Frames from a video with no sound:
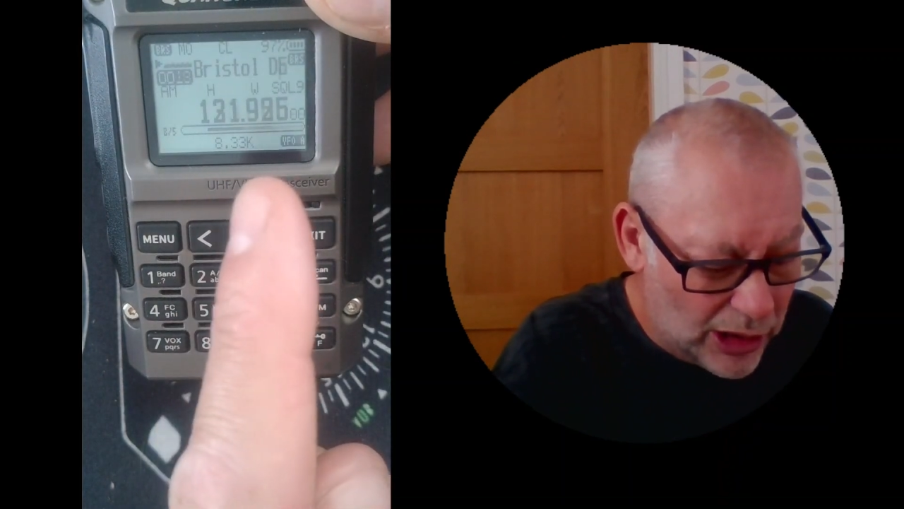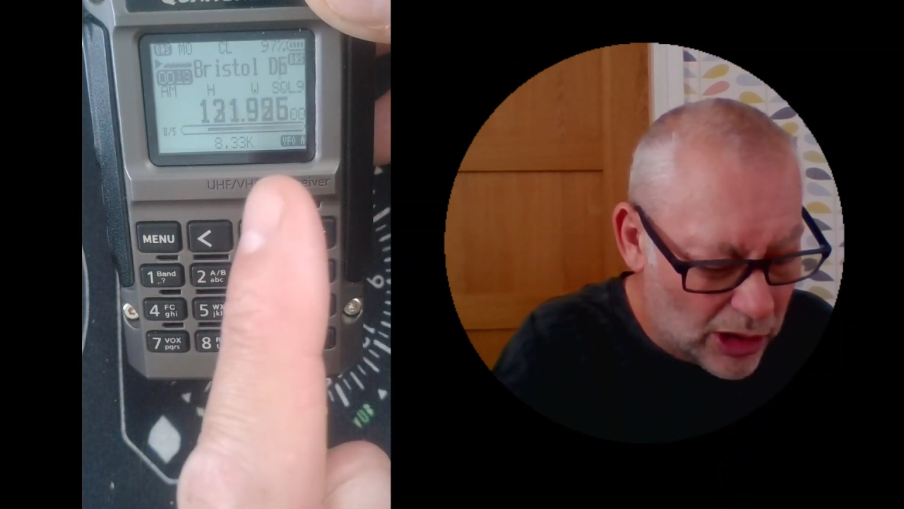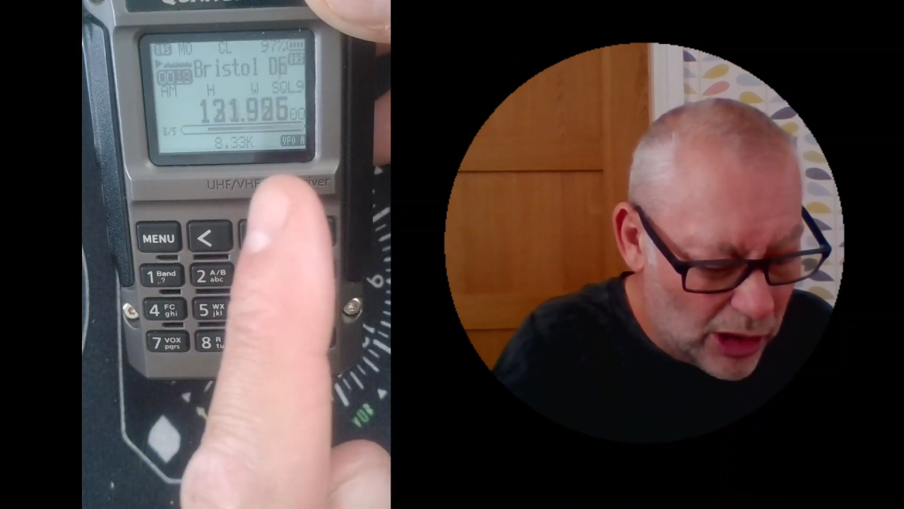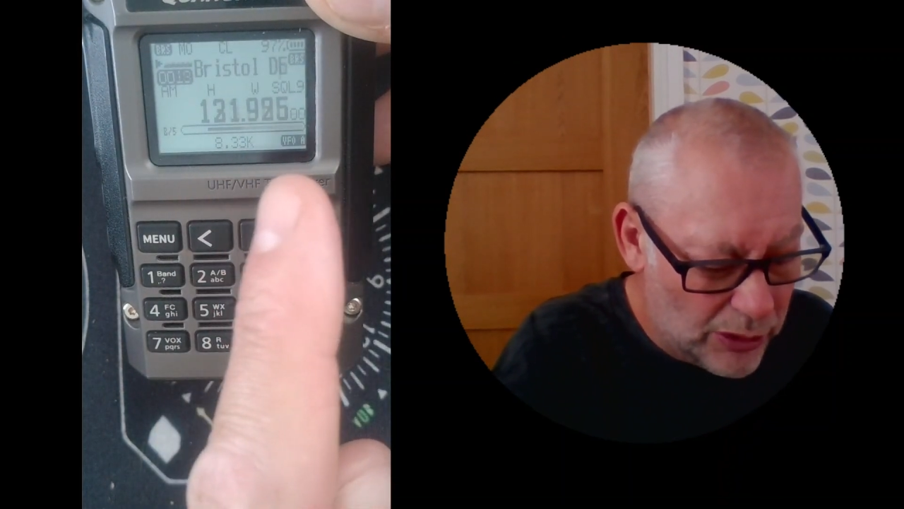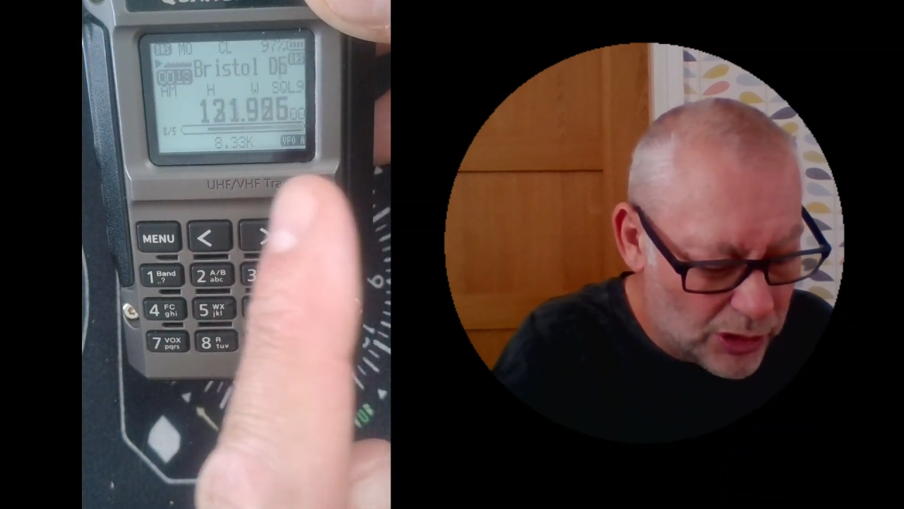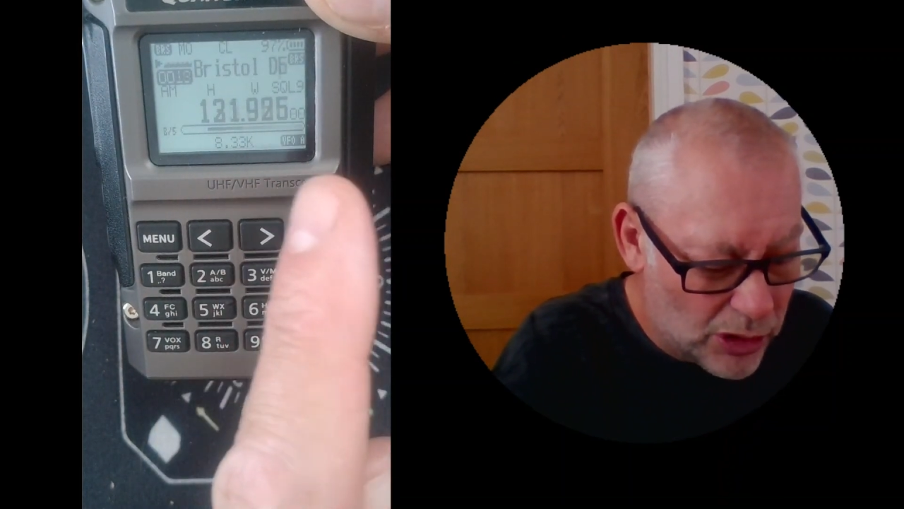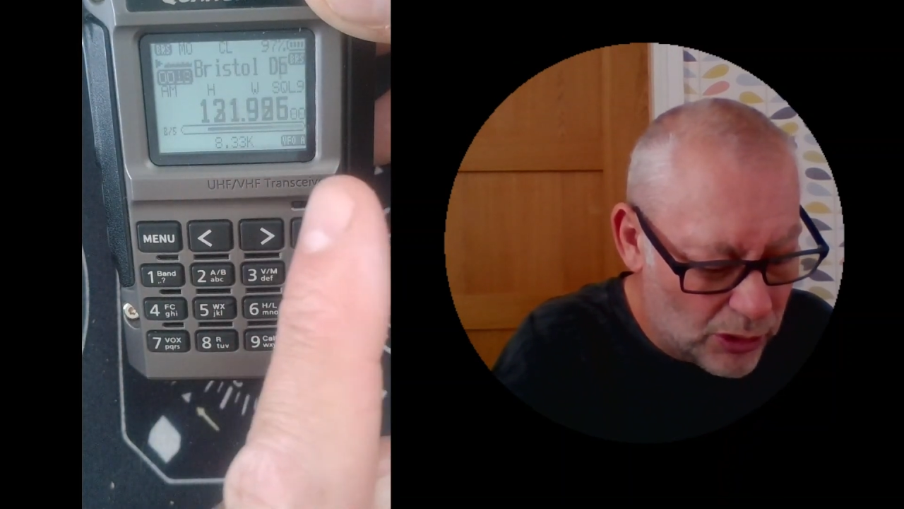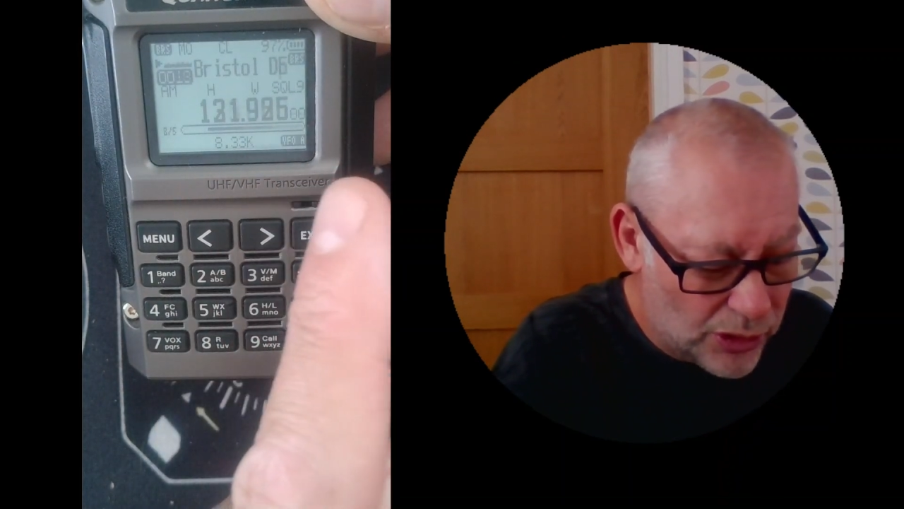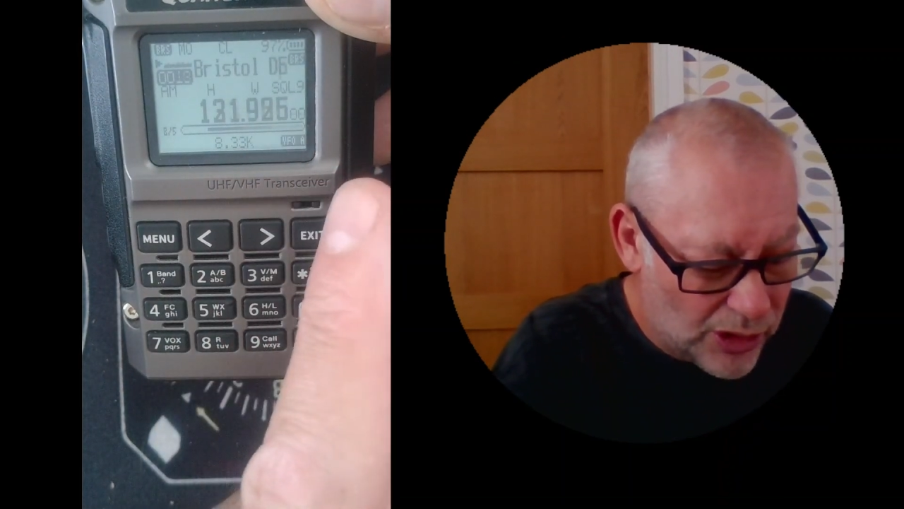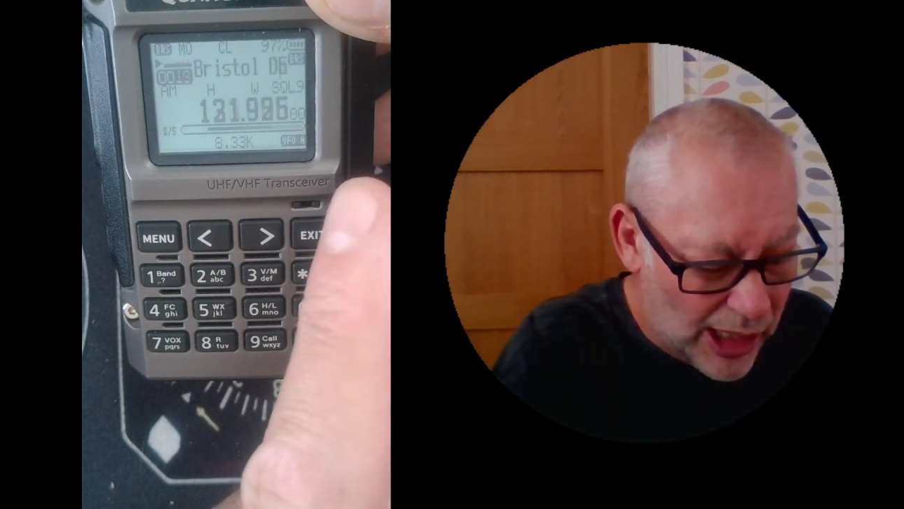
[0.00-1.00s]
that goes
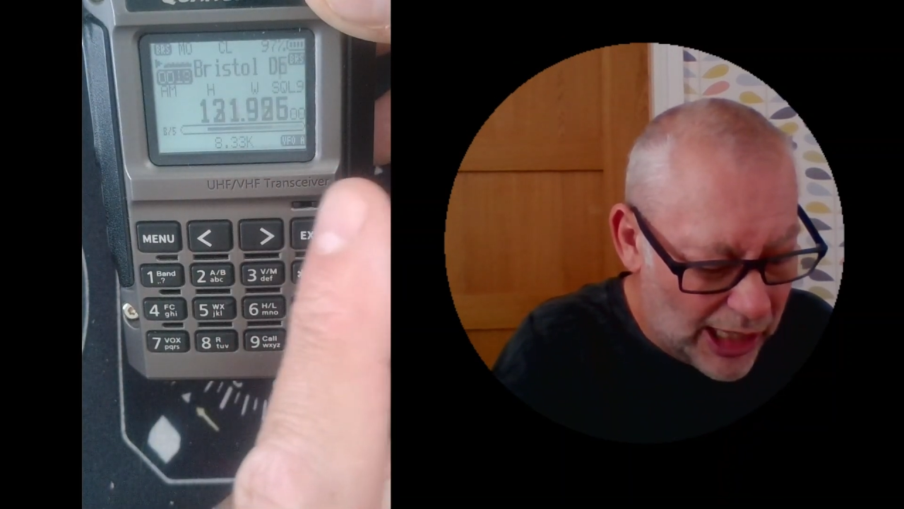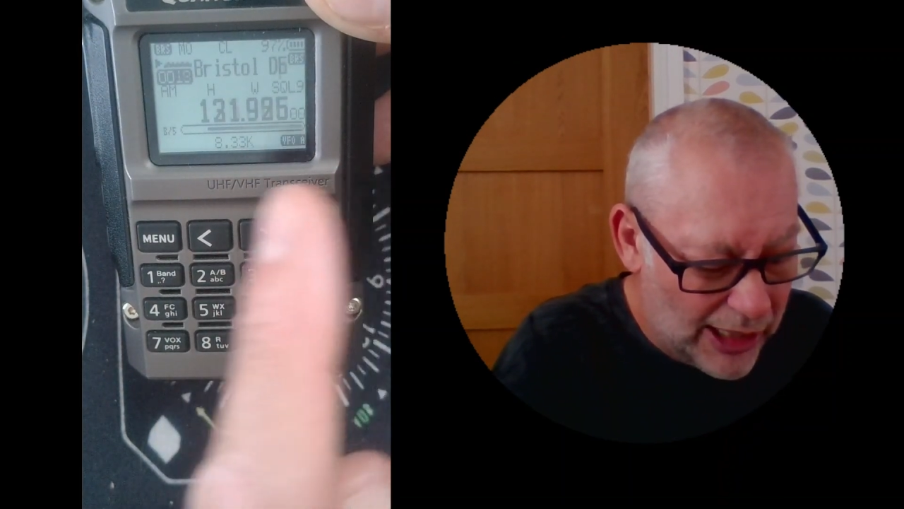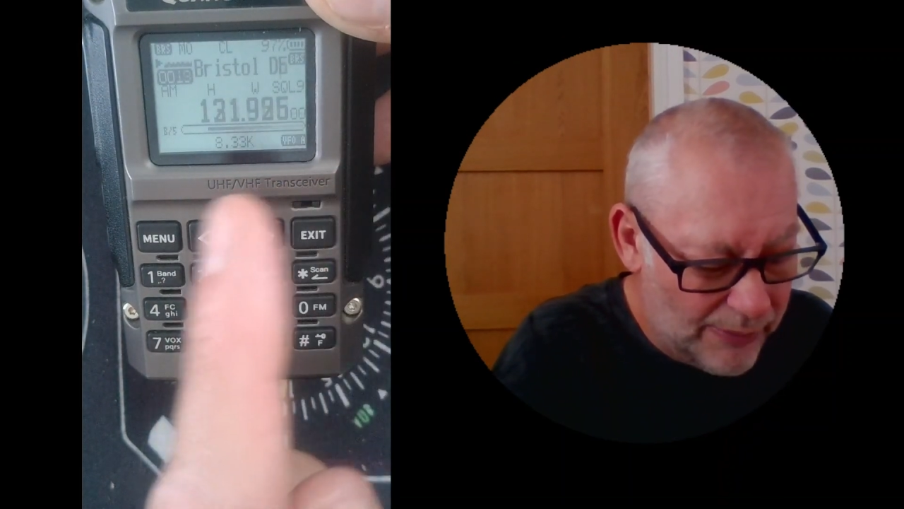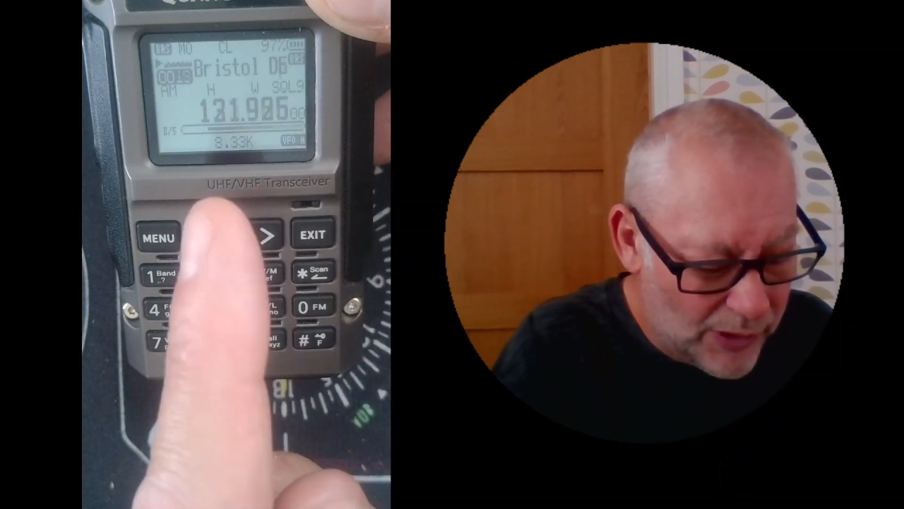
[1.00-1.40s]
across there,